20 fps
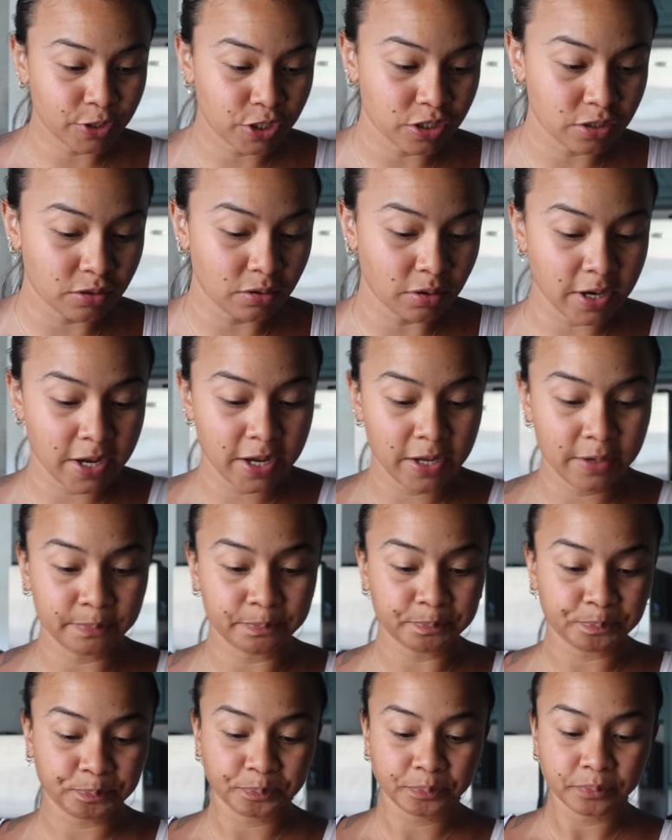which is
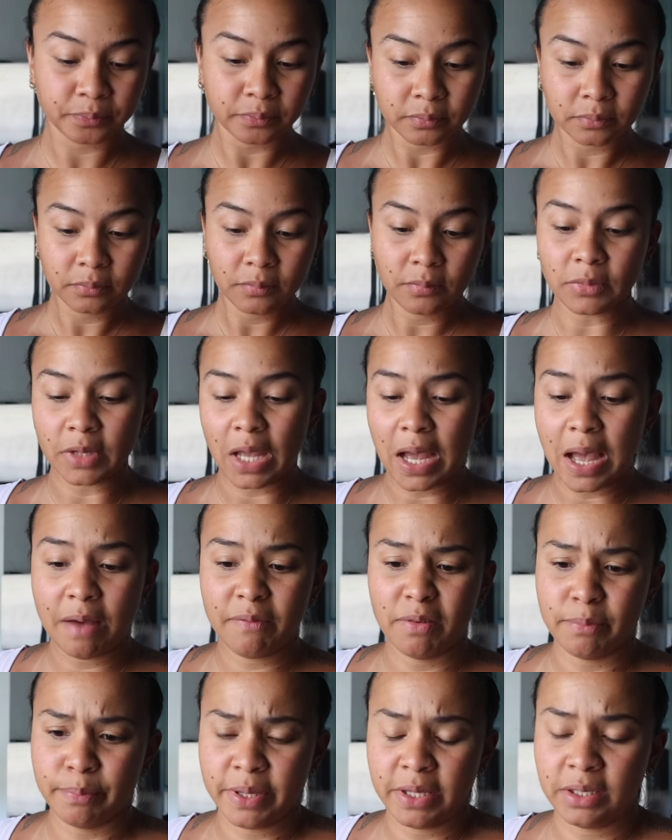great. I
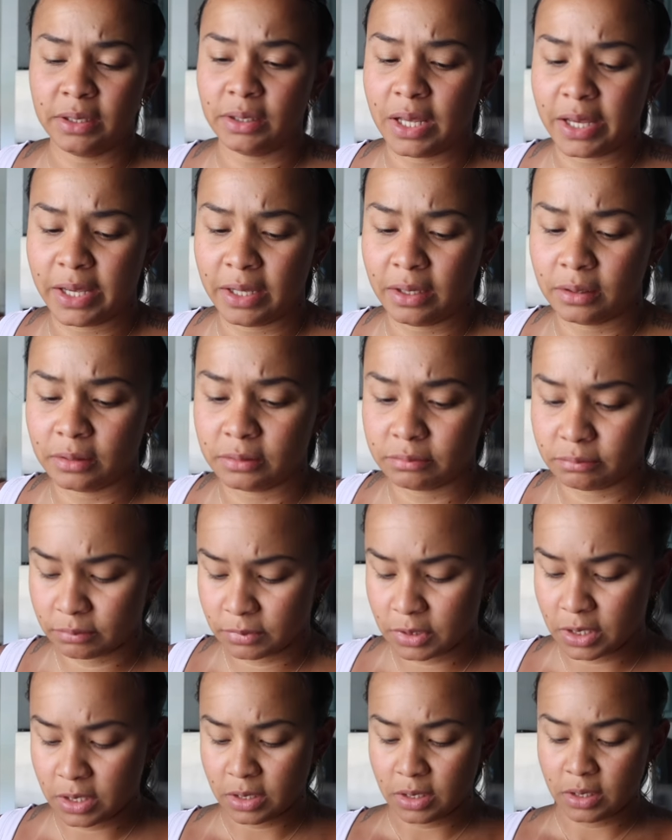haven't been like
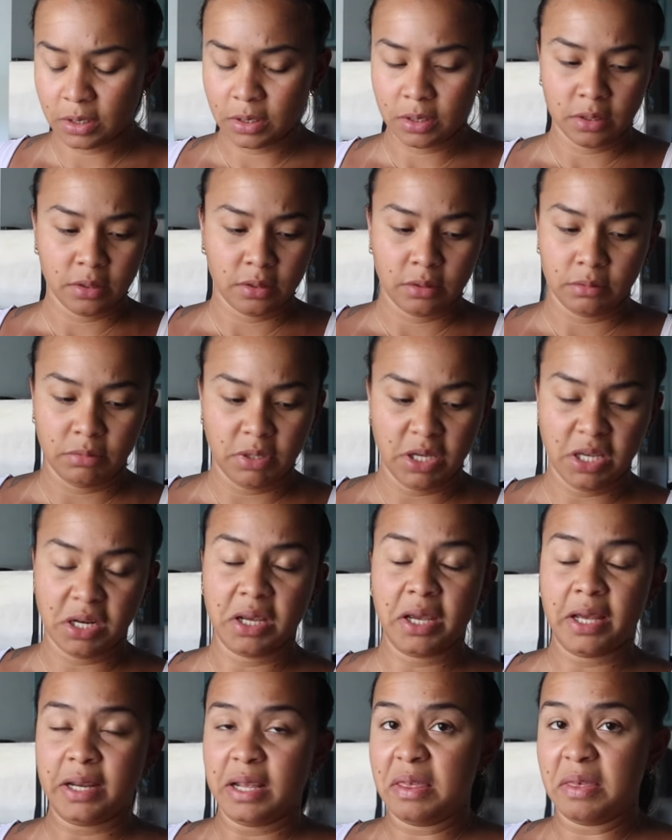
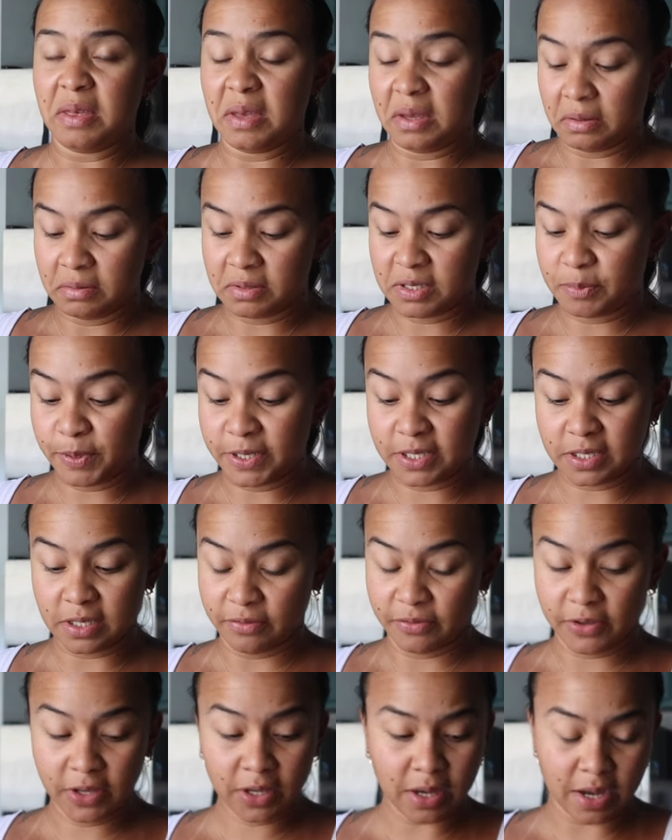eating anything
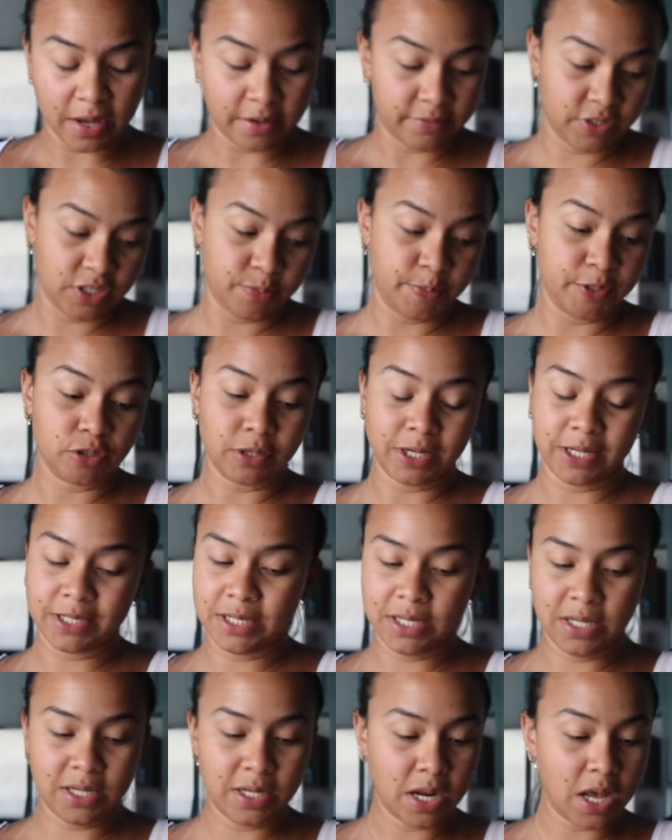specific. I've just been trying
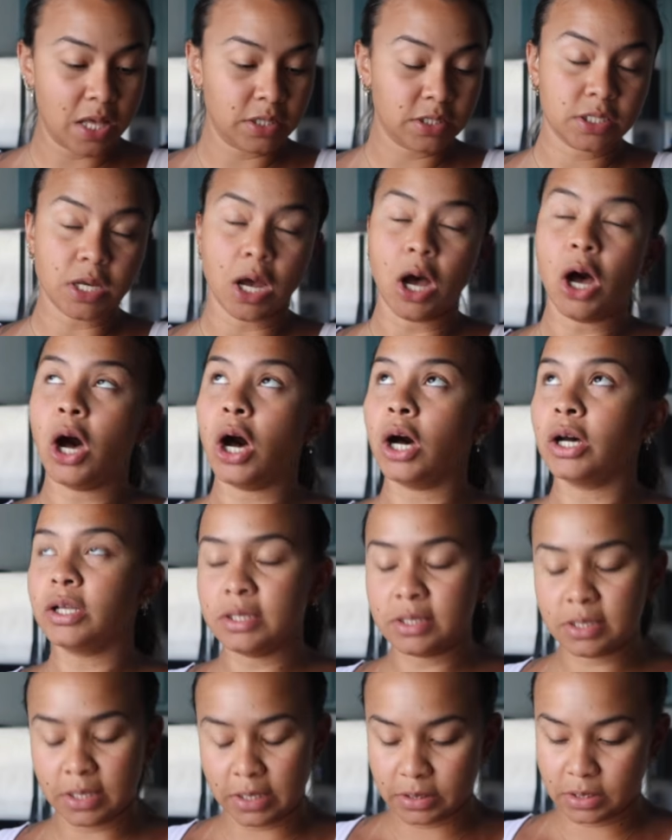to eat
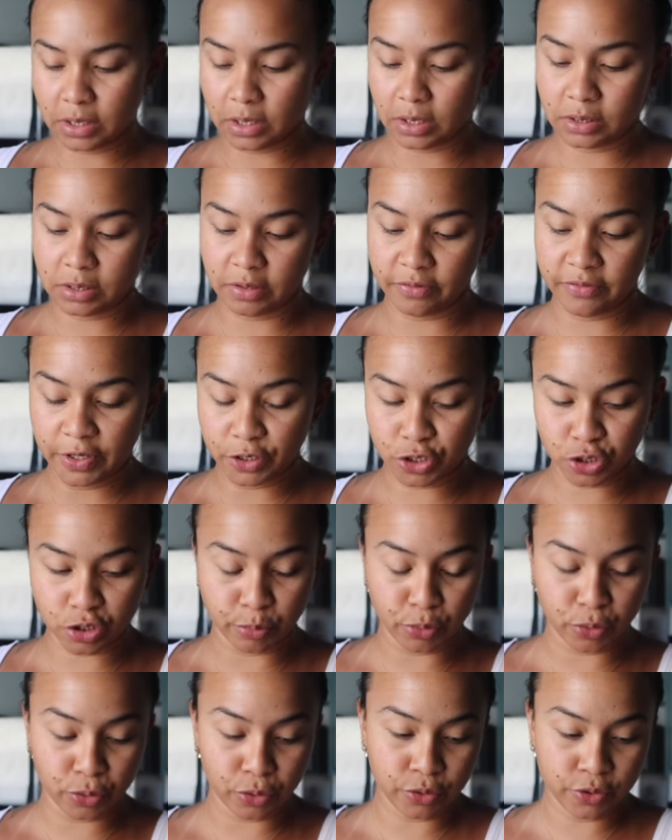tons and tons of
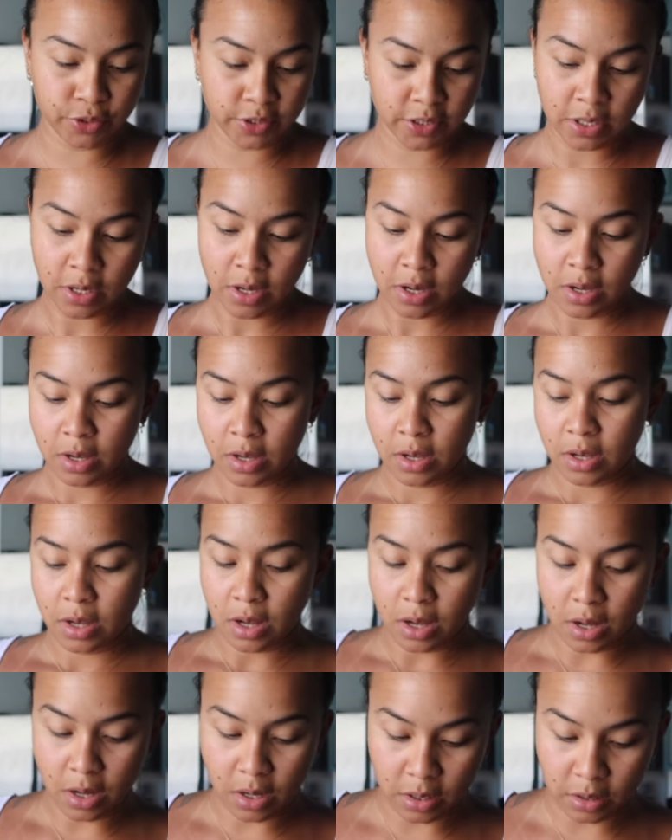vegetables,
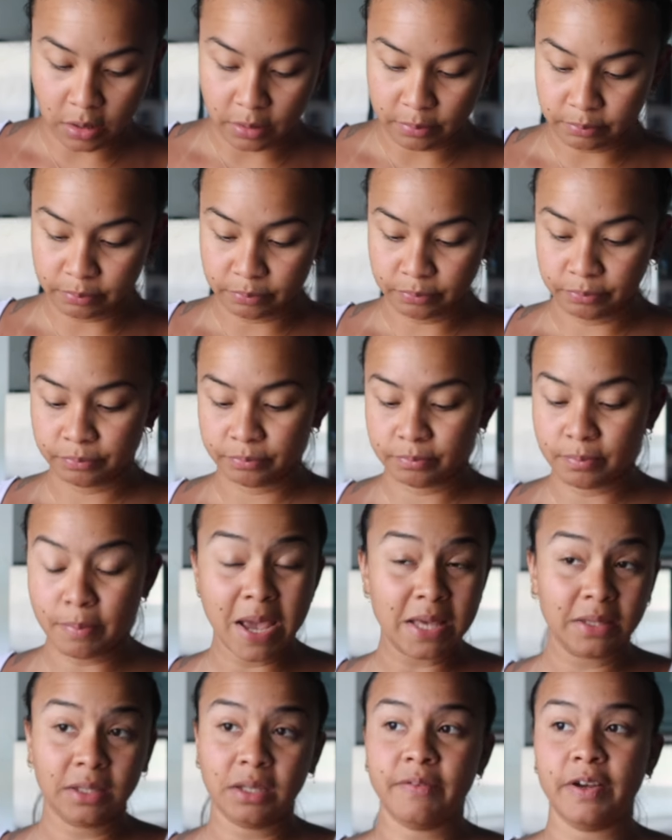
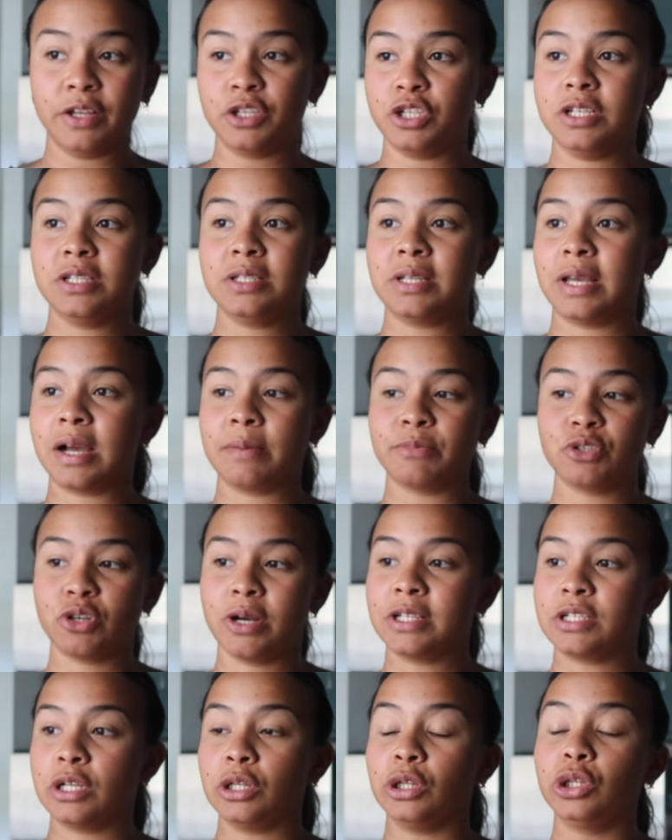mainly veggies. Like I'm
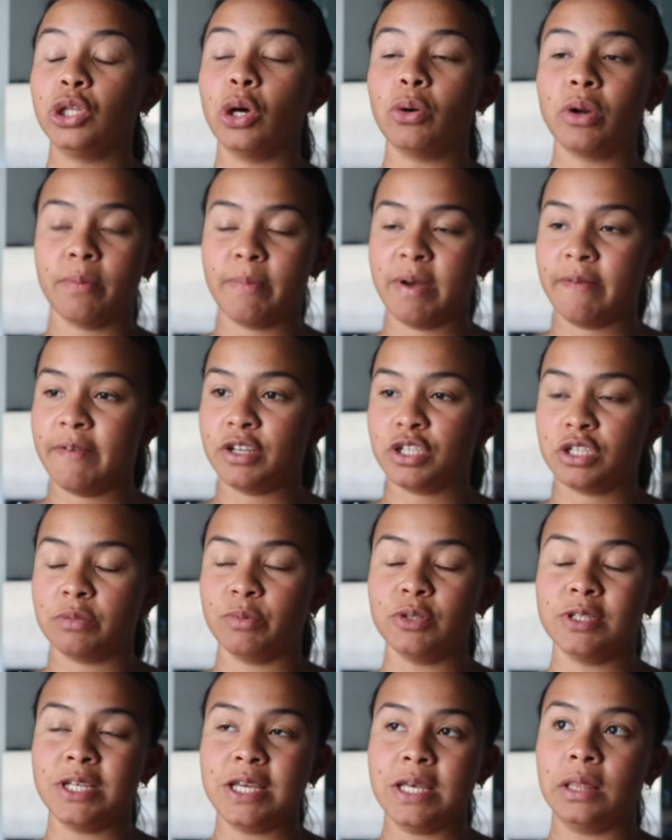trying to load up my
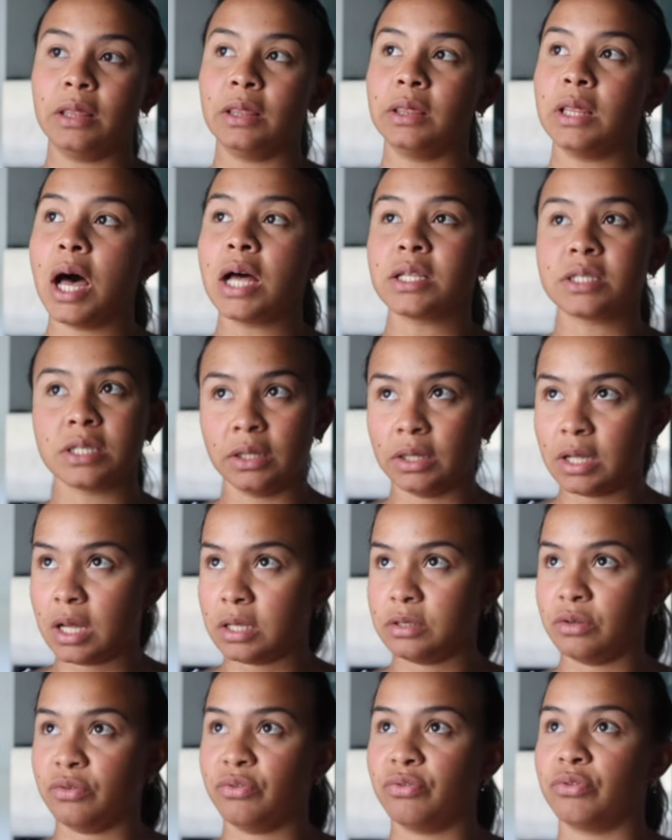vegetables, eat lots and
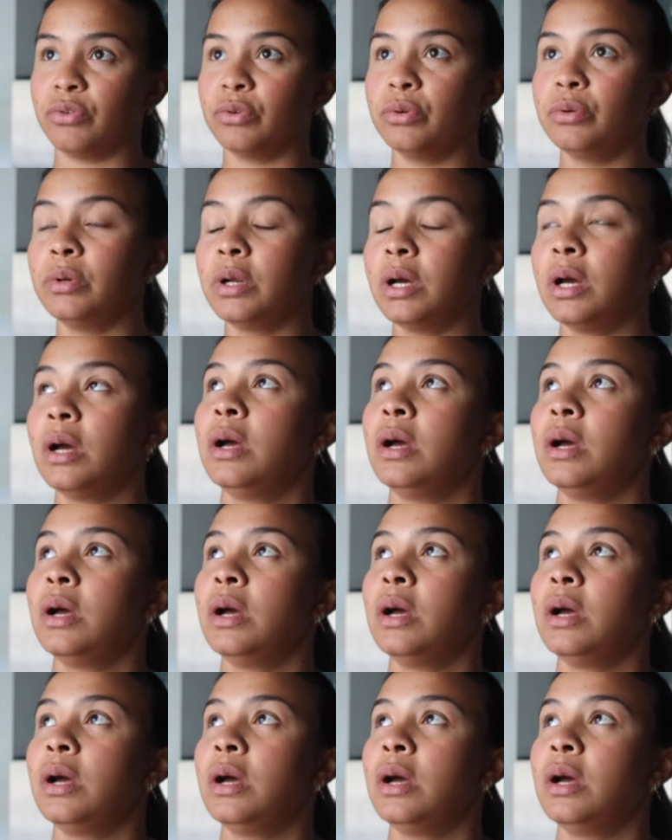lots of fruit,